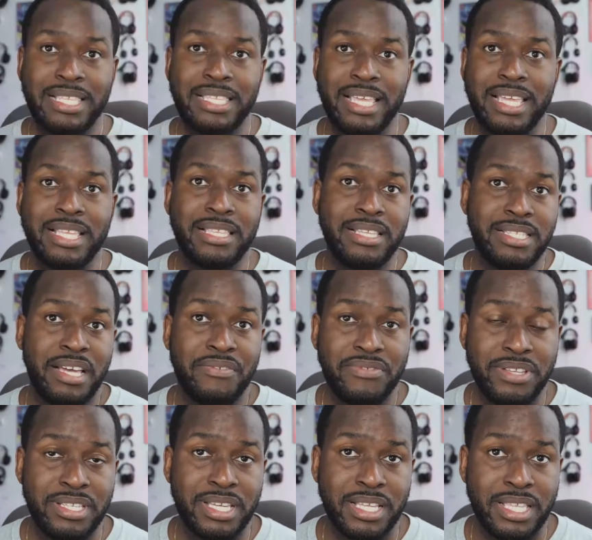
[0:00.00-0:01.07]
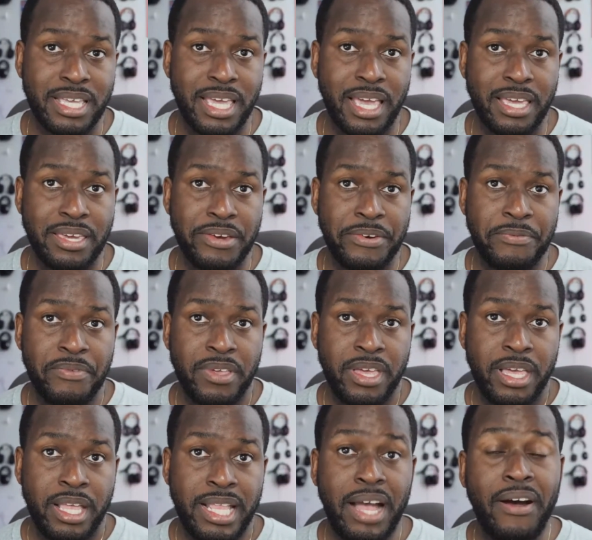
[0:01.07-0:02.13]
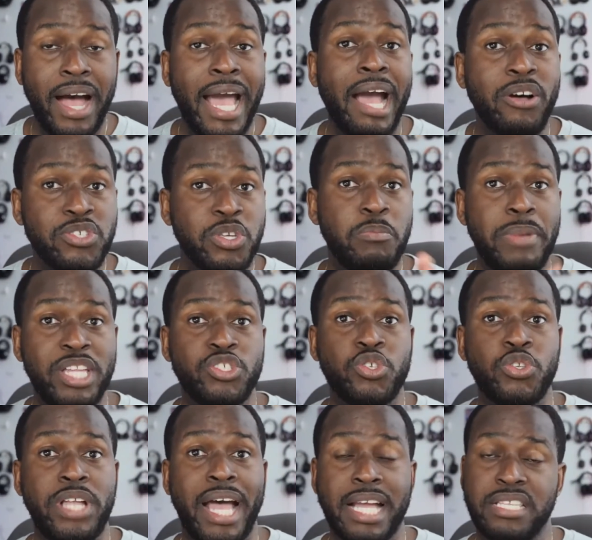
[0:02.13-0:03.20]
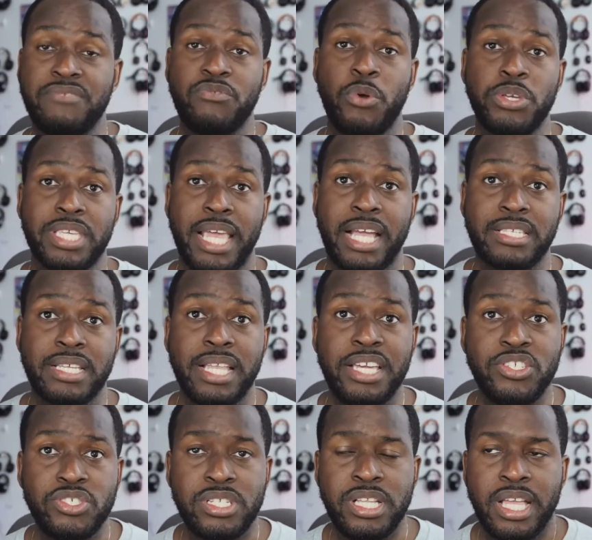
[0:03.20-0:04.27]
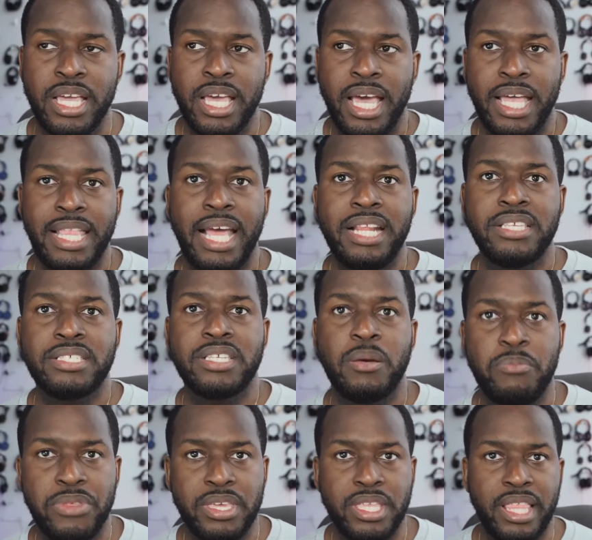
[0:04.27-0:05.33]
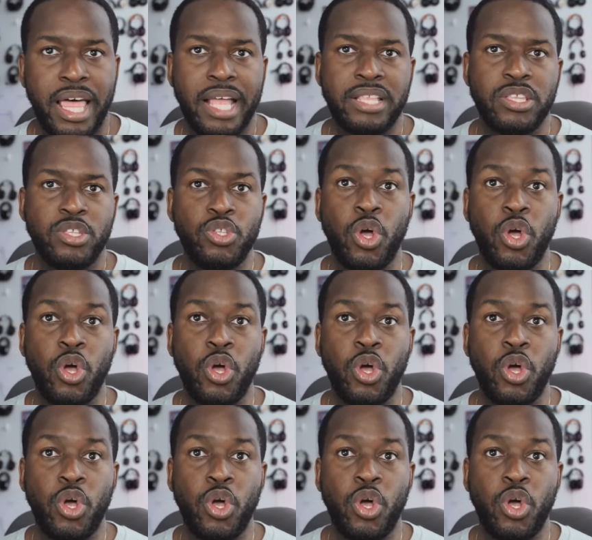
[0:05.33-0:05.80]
think they definitely take the cake here. Now, I also mentioned active noise cancellation, and that is something that